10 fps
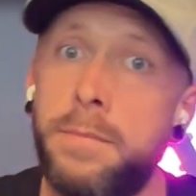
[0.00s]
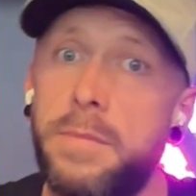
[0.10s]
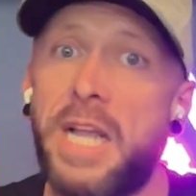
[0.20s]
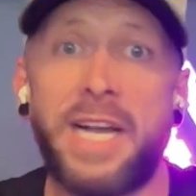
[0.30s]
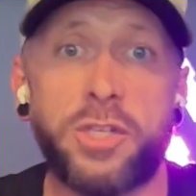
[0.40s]

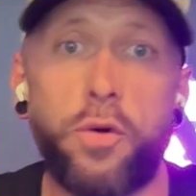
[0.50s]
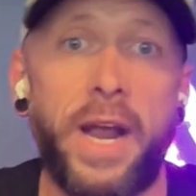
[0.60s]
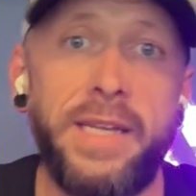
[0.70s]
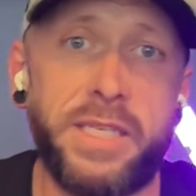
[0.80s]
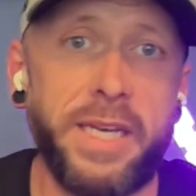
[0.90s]
That's
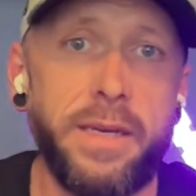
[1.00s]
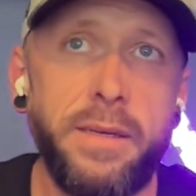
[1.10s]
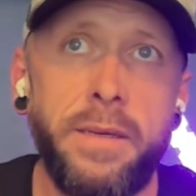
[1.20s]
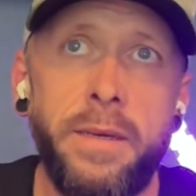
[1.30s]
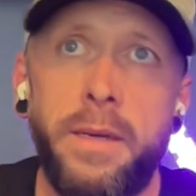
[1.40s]
crazy.
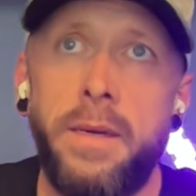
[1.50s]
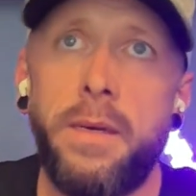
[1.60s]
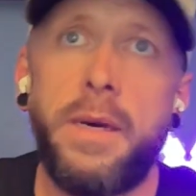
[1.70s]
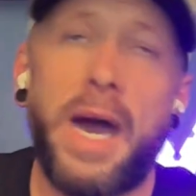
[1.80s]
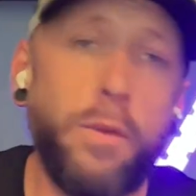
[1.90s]

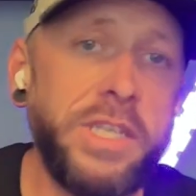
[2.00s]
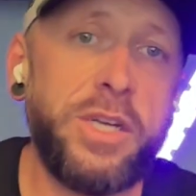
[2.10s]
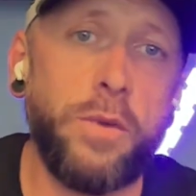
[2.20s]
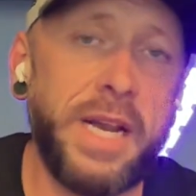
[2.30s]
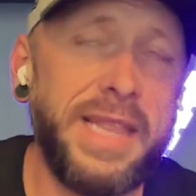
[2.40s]
I wish
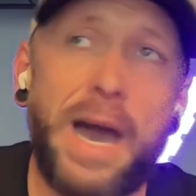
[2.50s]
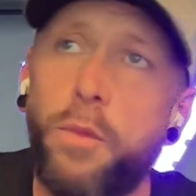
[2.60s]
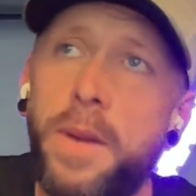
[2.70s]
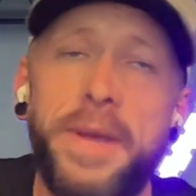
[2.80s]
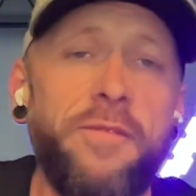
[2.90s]
that would
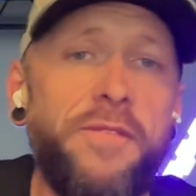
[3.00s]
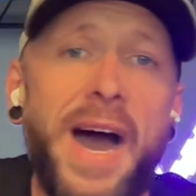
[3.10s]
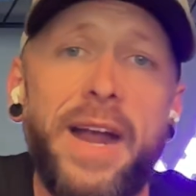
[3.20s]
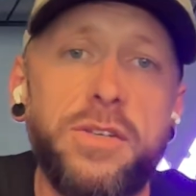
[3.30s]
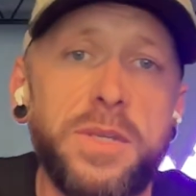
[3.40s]
have been
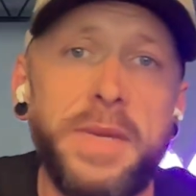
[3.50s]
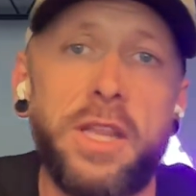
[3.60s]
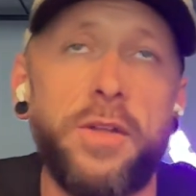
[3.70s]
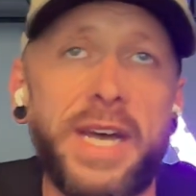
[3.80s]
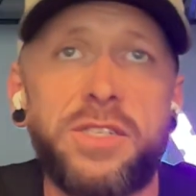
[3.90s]
fire to me,
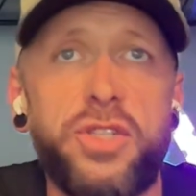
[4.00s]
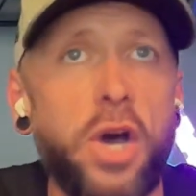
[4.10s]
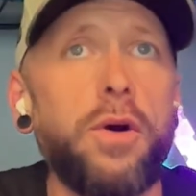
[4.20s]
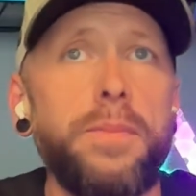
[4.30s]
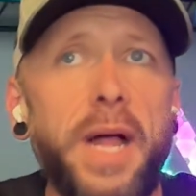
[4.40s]
though. That's
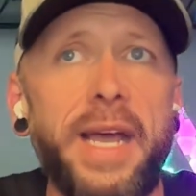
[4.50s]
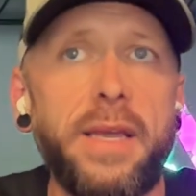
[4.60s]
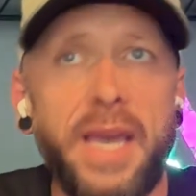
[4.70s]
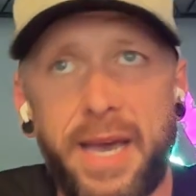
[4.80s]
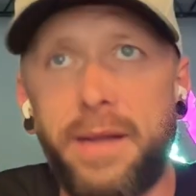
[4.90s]
dope. Like,
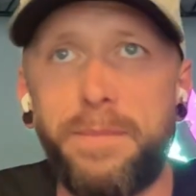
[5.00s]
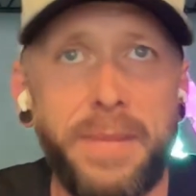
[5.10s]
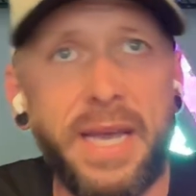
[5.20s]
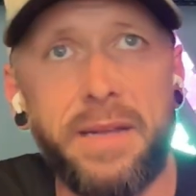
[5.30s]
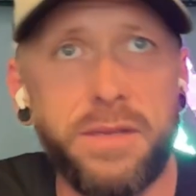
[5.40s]
yeah,
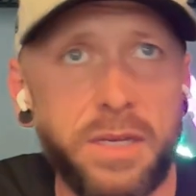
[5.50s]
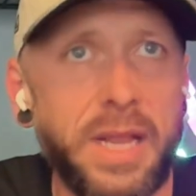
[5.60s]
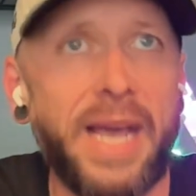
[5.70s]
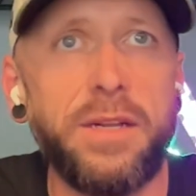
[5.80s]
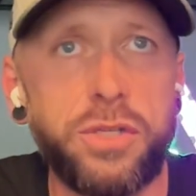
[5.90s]
man,
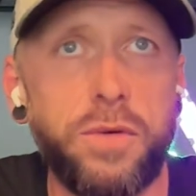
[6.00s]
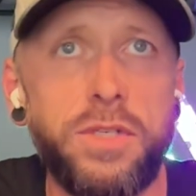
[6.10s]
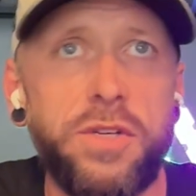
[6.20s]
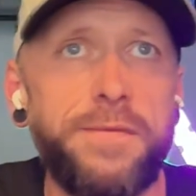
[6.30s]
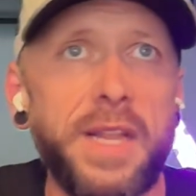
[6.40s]
like, do
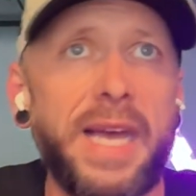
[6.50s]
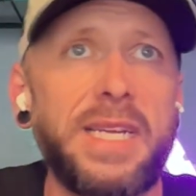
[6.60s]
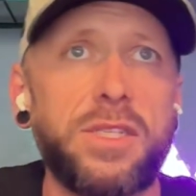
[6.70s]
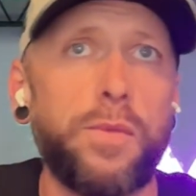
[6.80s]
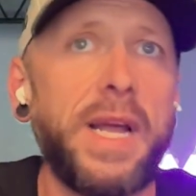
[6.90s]
what you feel like
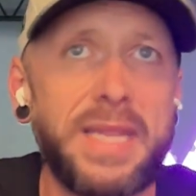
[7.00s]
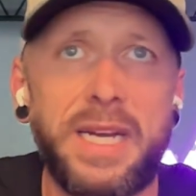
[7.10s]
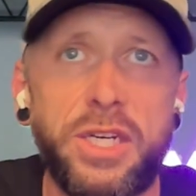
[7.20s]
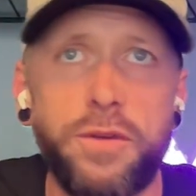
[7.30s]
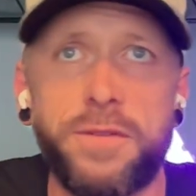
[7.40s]
is the right thing
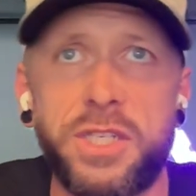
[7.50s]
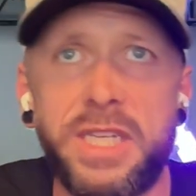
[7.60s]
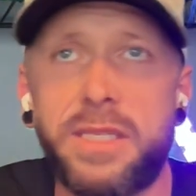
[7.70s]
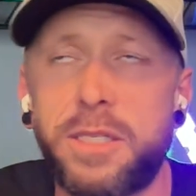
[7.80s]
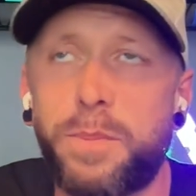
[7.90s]
to do for
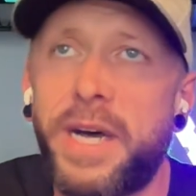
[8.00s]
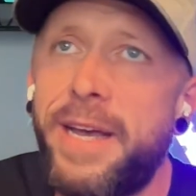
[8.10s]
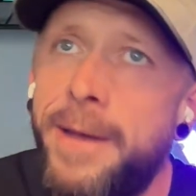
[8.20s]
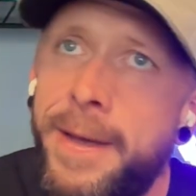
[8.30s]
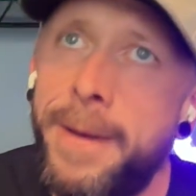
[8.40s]
Jesus. But
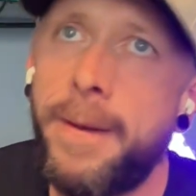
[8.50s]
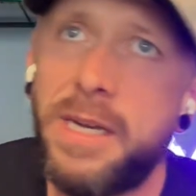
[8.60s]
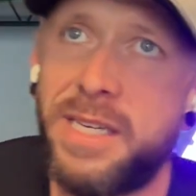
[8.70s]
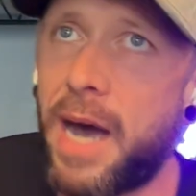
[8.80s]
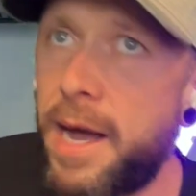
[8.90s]

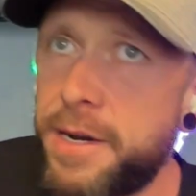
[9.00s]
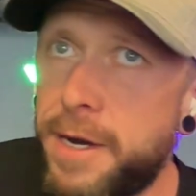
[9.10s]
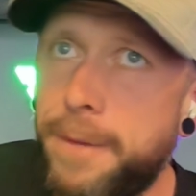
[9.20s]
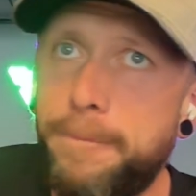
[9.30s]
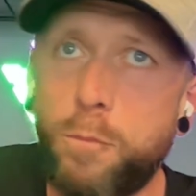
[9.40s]

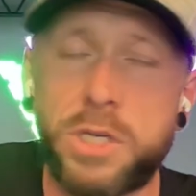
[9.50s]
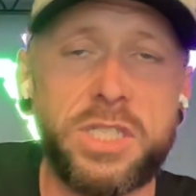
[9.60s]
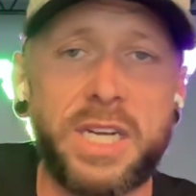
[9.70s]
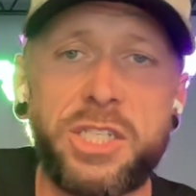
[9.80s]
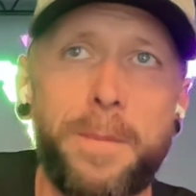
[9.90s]
Donda was
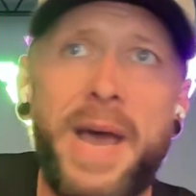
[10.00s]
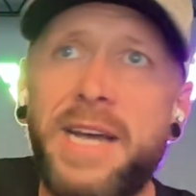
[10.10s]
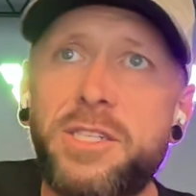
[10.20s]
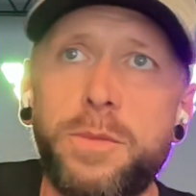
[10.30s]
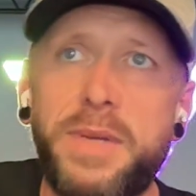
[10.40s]
such a
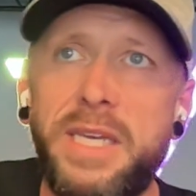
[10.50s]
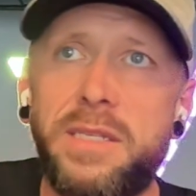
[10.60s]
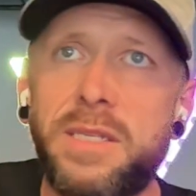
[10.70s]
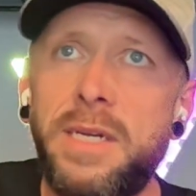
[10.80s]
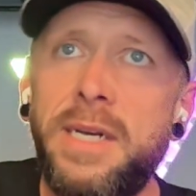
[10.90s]

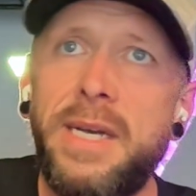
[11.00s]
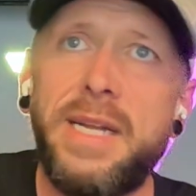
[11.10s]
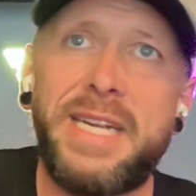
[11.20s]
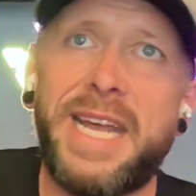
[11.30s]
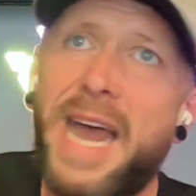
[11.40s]
masterpiece
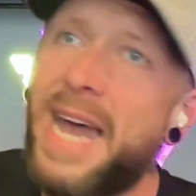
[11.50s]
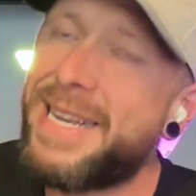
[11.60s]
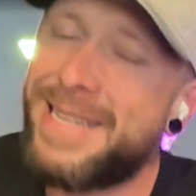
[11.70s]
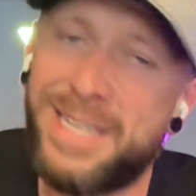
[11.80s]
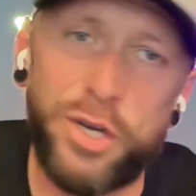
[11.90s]
that I
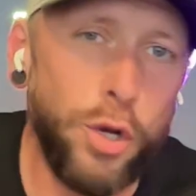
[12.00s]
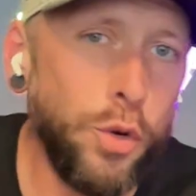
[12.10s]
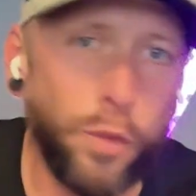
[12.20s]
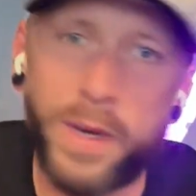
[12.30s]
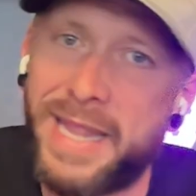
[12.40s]
knew
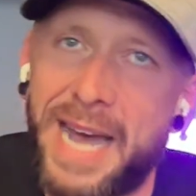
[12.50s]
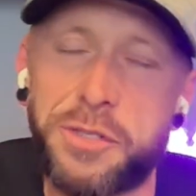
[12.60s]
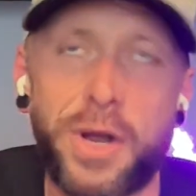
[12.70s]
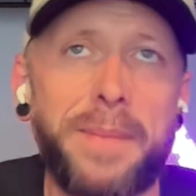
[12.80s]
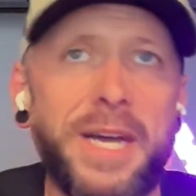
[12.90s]
when that
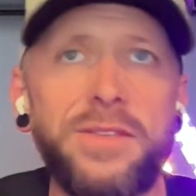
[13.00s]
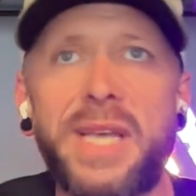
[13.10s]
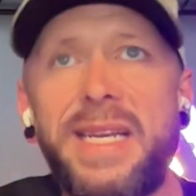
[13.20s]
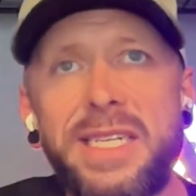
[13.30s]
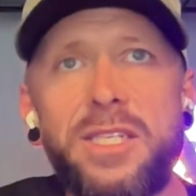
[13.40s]
dropped. I was
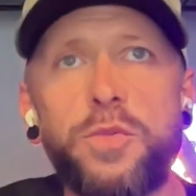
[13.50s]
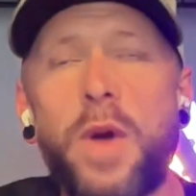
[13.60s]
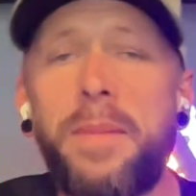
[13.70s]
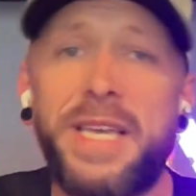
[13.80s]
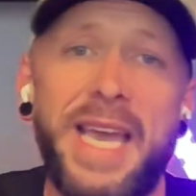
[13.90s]
like, this is
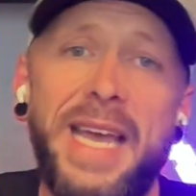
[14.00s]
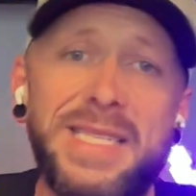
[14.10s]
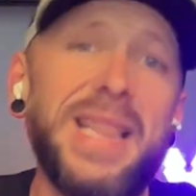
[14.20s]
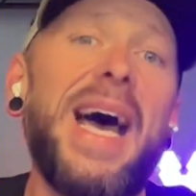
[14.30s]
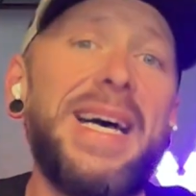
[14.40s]
probably Ye's
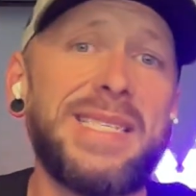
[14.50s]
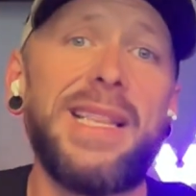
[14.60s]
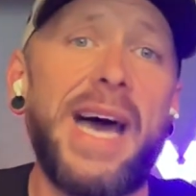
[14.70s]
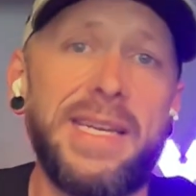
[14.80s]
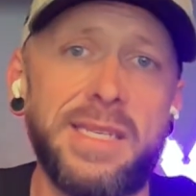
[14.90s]
last
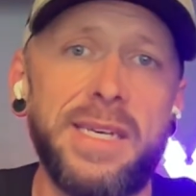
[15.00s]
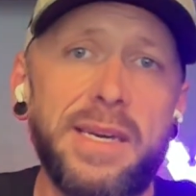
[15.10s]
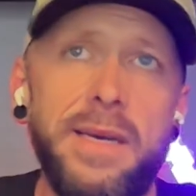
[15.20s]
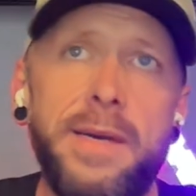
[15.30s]
classic.